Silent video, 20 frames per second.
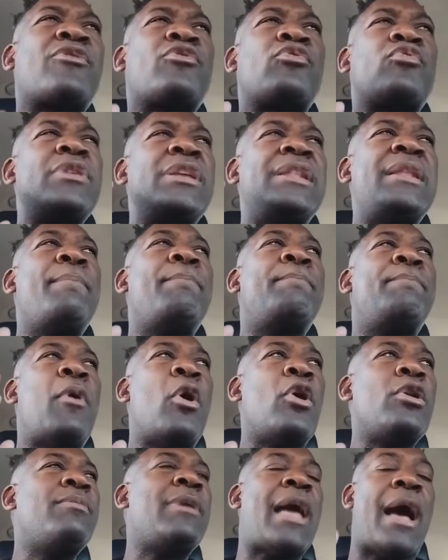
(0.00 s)
What really
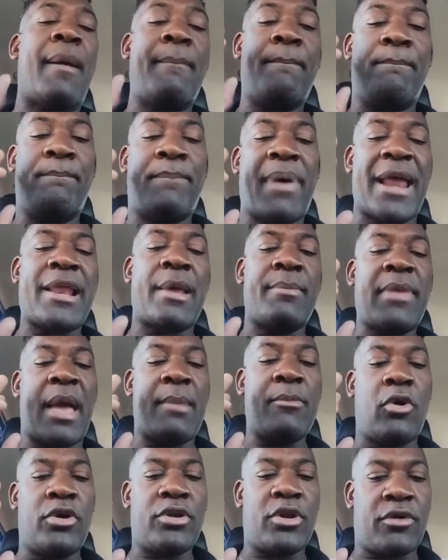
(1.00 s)
burn me and bother me
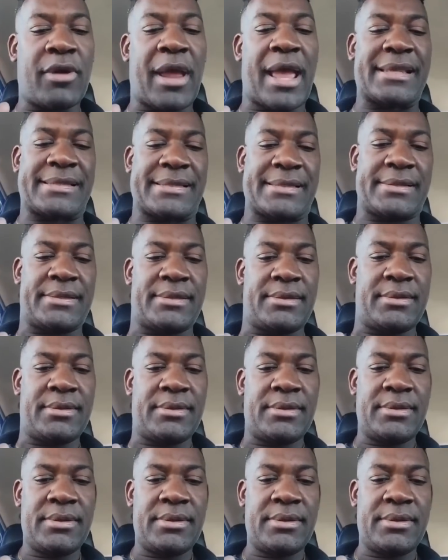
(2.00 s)
about the Ras?